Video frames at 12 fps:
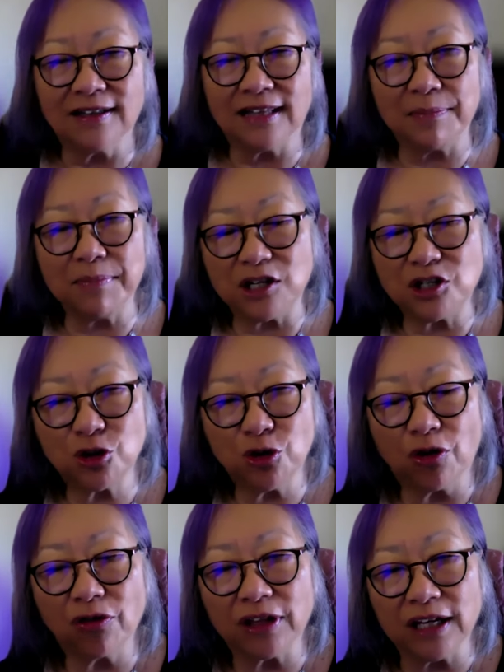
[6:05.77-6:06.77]
then make sure
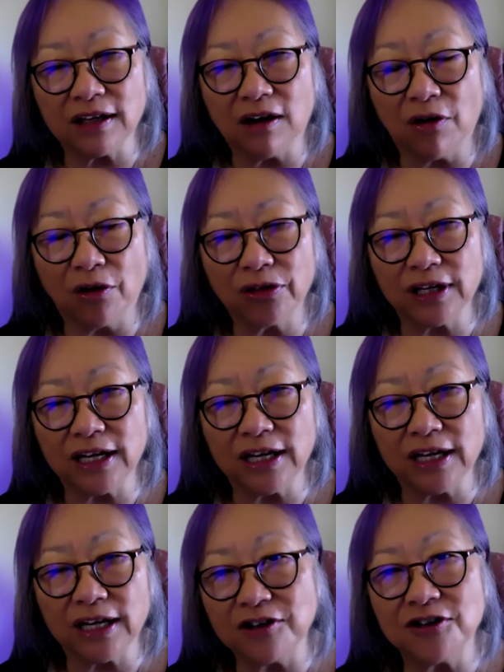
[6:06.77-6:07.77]
all the
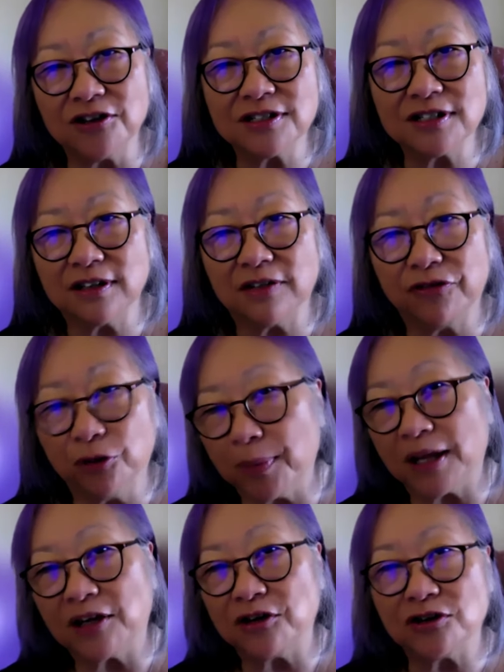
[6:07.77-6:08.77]
editors and the
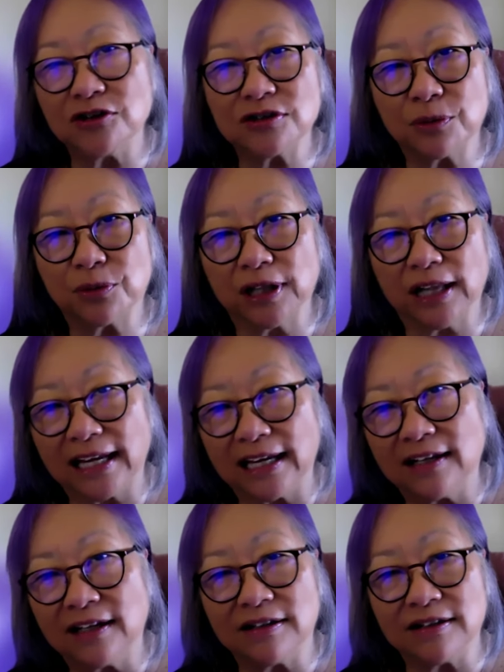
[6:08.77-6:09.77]
film editors were let
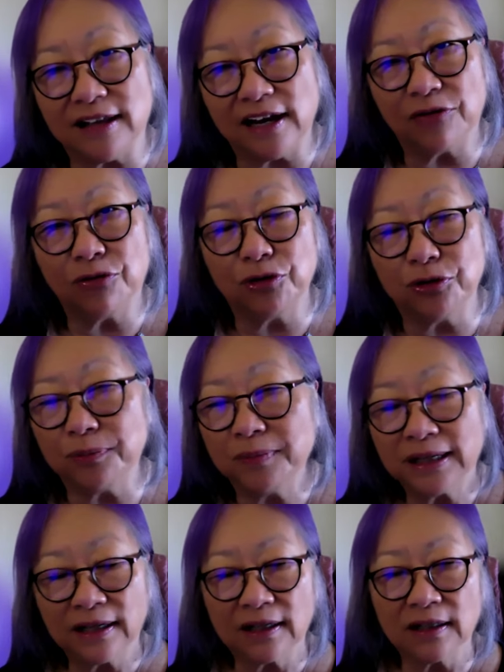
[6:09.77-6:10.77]
in into their room.